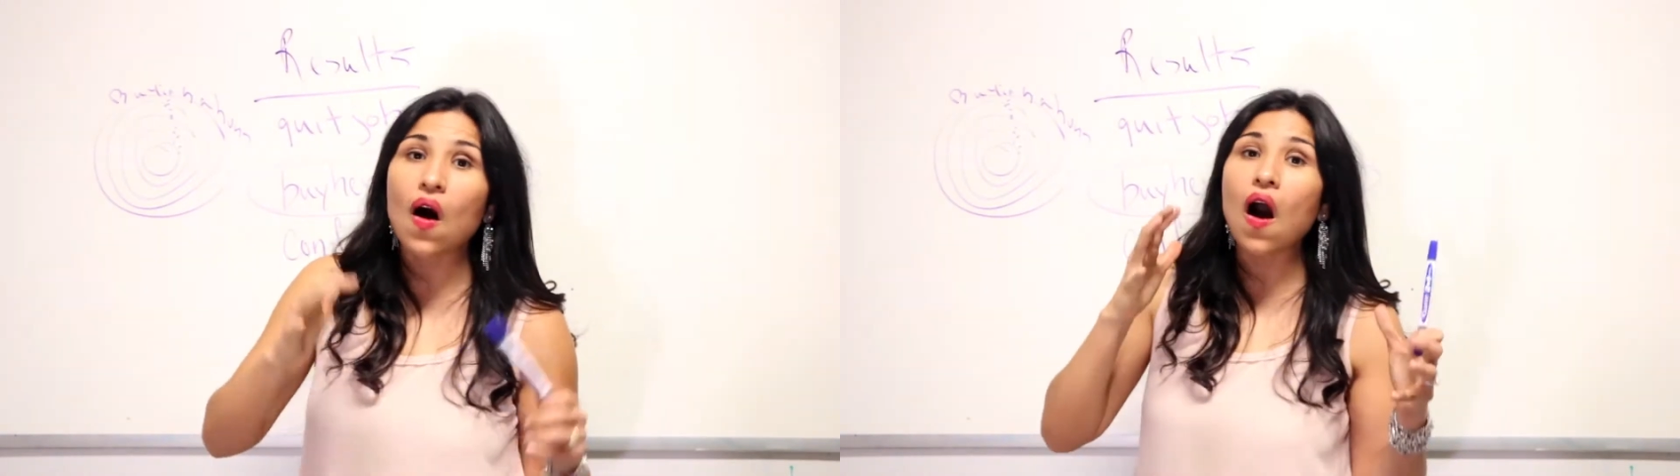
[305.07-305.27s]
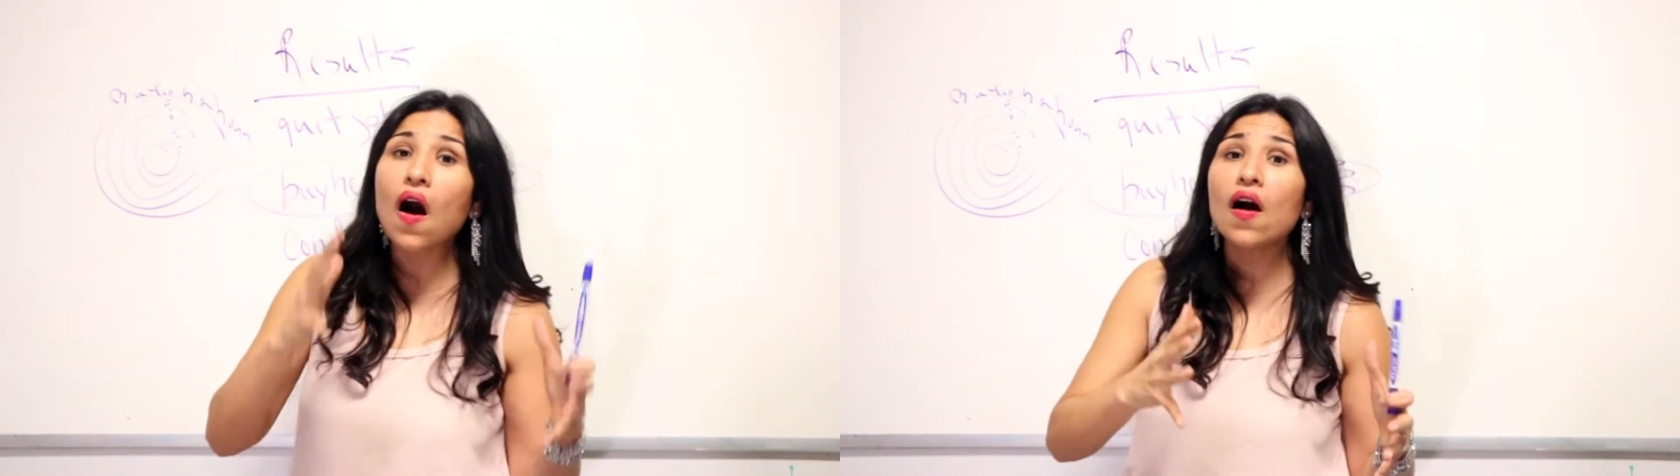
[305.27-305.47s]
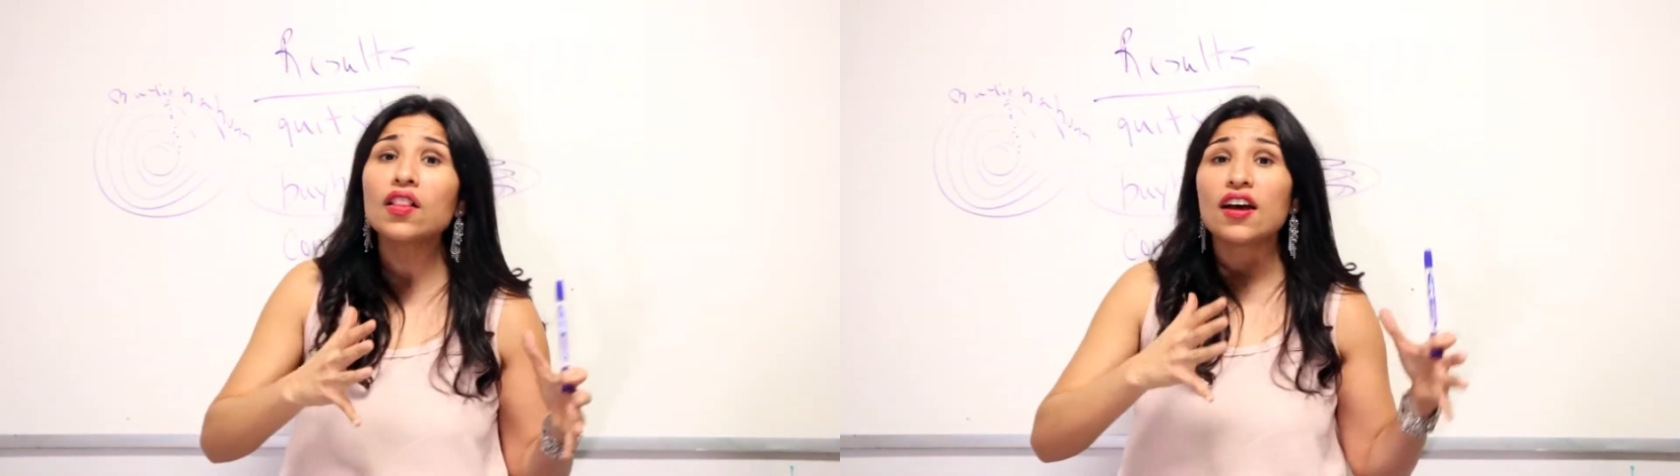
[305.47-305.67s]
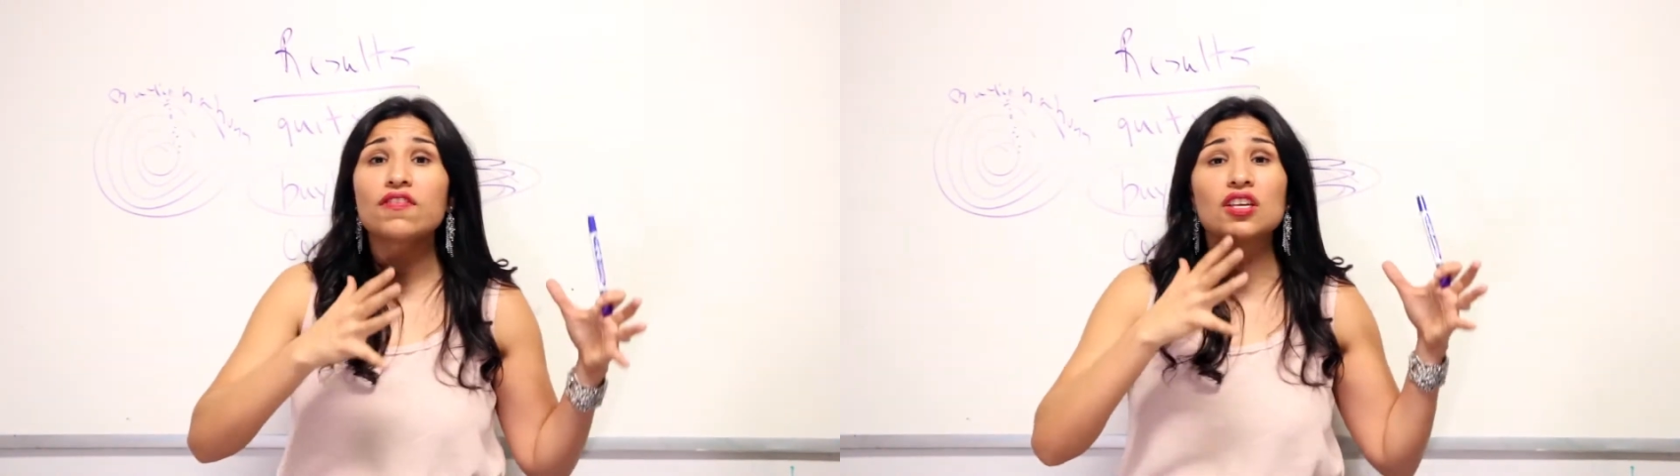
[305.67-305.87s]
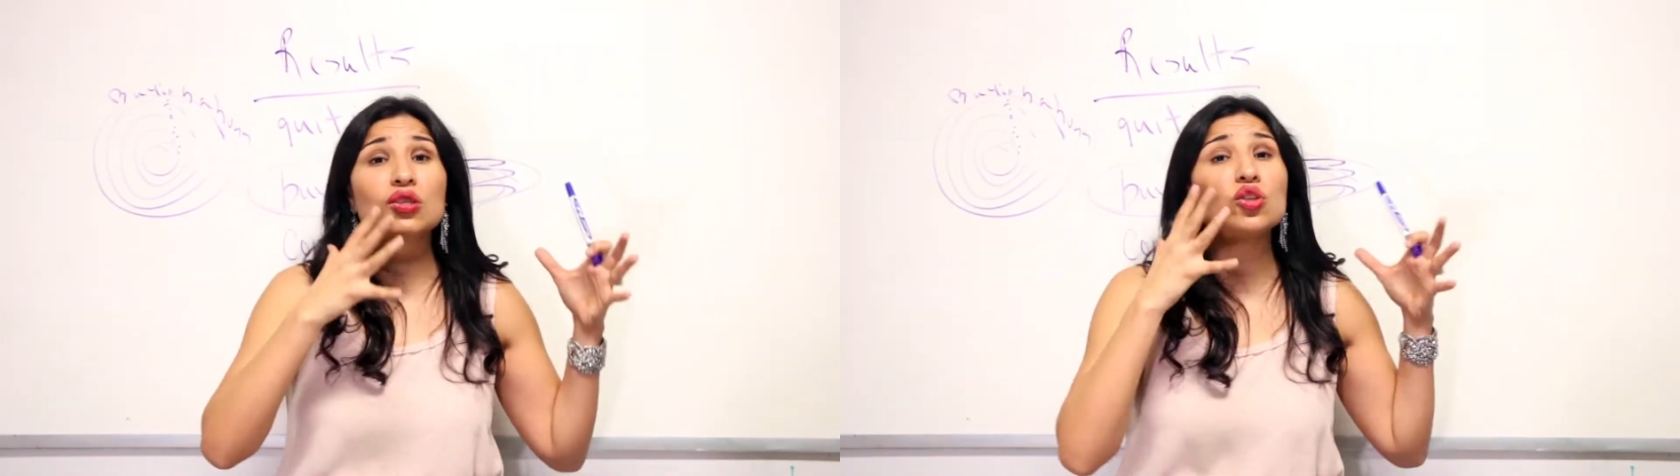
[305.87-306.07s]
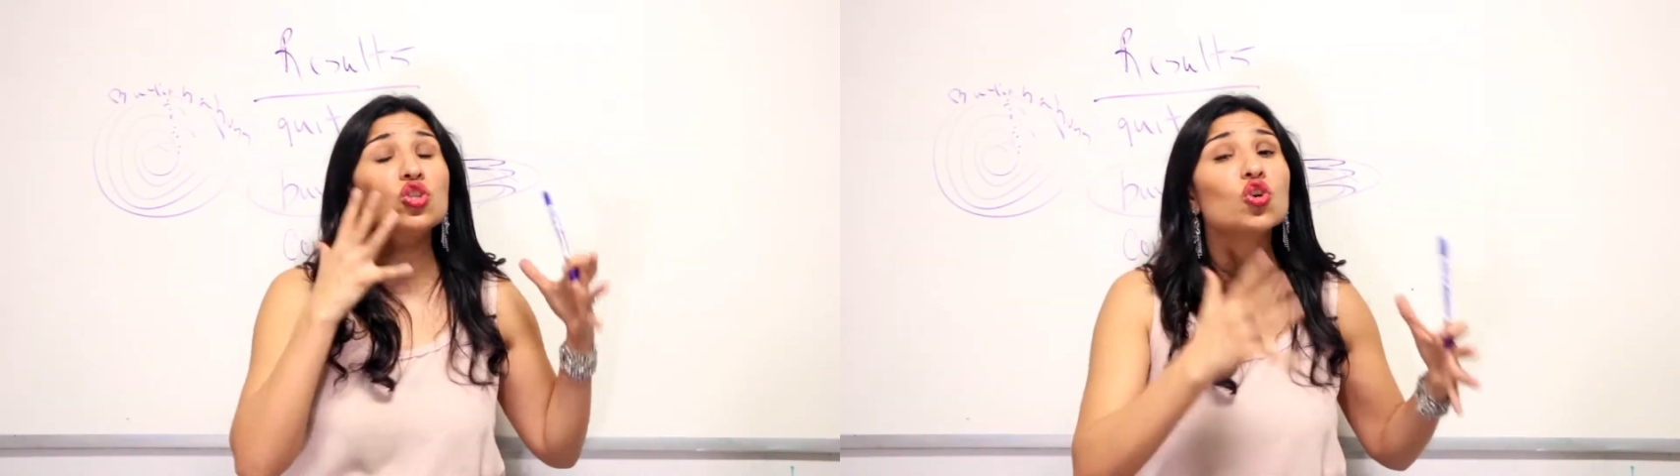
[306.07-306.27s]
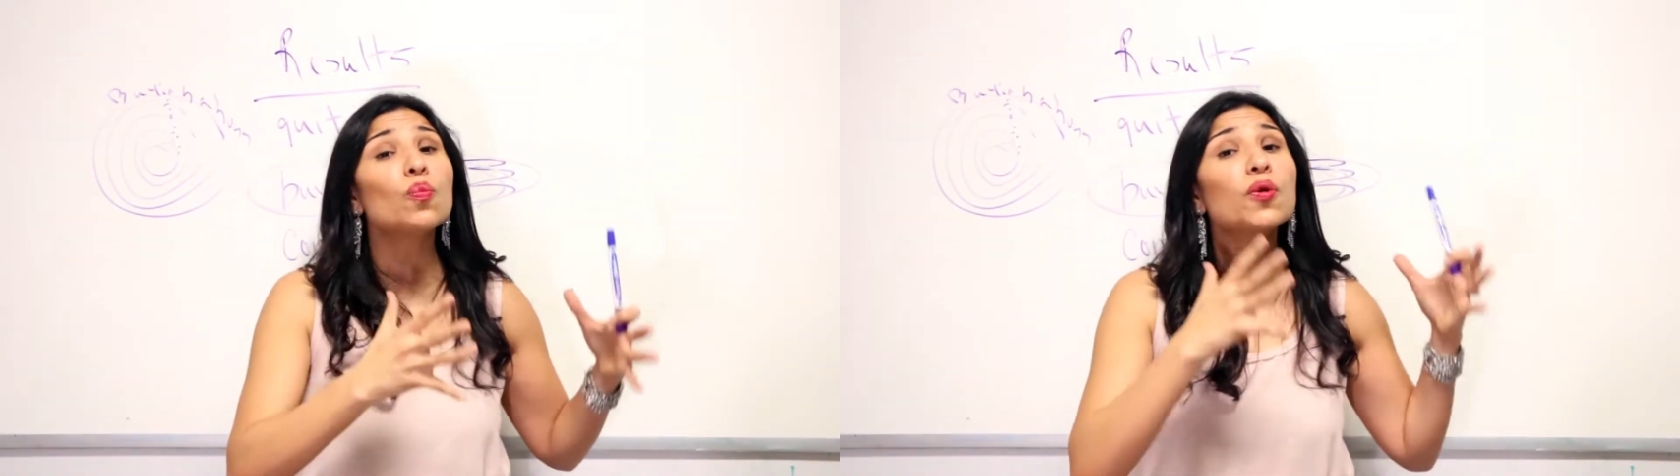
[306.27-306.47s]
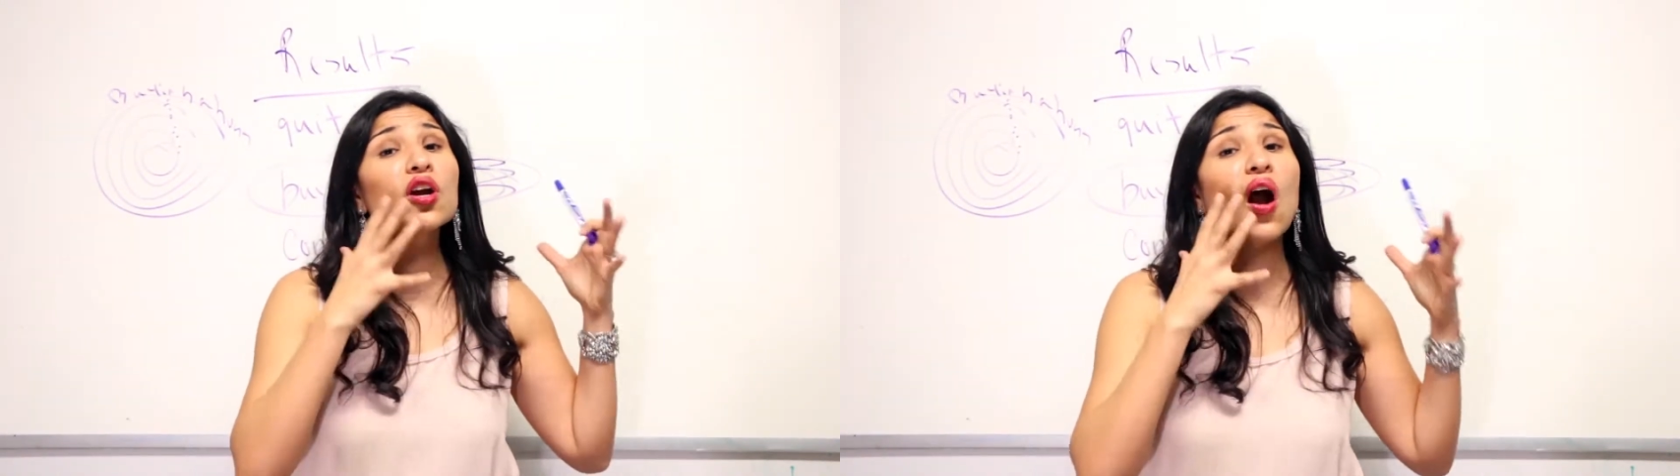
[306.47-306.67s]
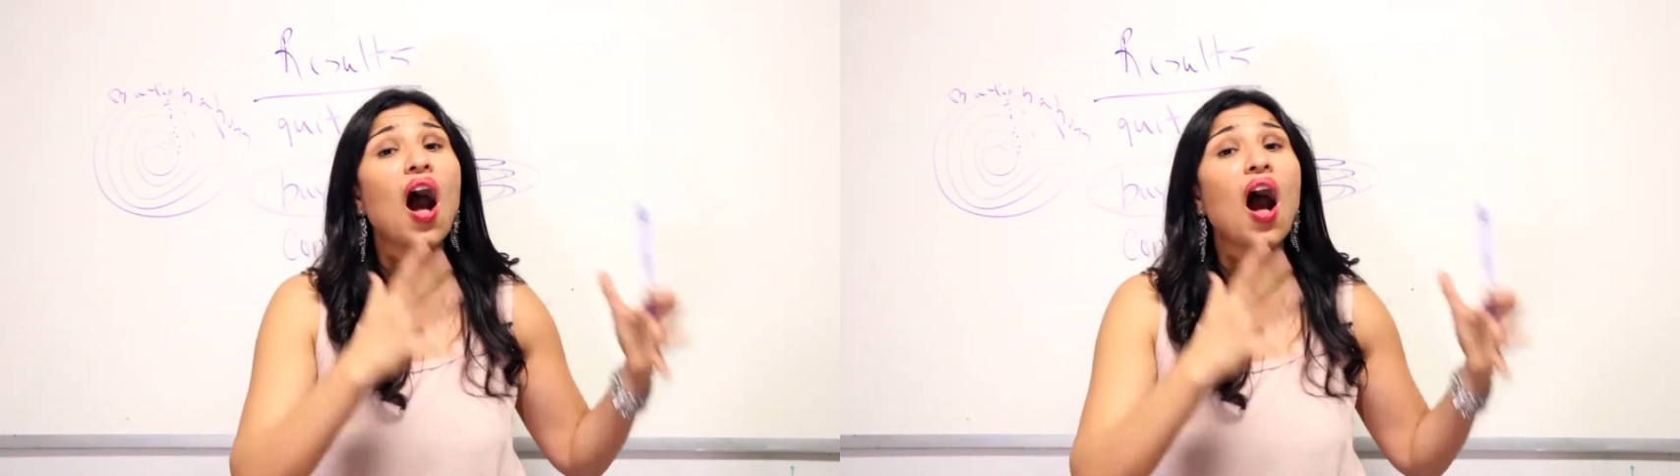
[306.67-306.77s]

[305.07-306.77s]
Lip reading: all of the super